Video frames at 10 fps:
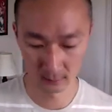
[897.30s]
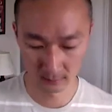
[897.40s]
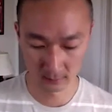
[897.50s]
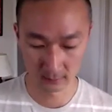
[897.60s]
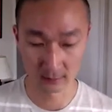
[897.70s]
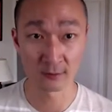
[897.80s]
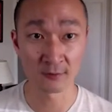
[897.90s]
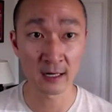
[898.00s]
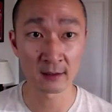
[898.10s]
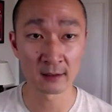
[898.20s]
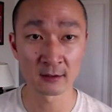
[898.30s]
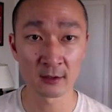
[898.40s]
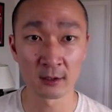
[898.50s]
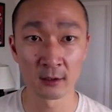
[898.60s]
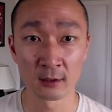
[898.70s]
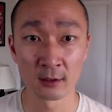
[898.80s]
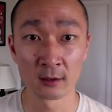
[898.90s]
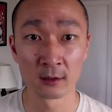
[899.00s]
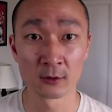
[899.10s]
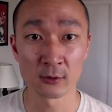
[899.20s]
And then finally, let's look at her
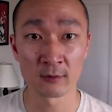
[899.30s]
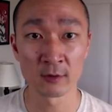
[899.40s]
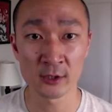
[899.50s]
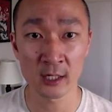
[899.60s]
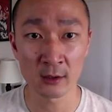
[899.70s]
fengjiao.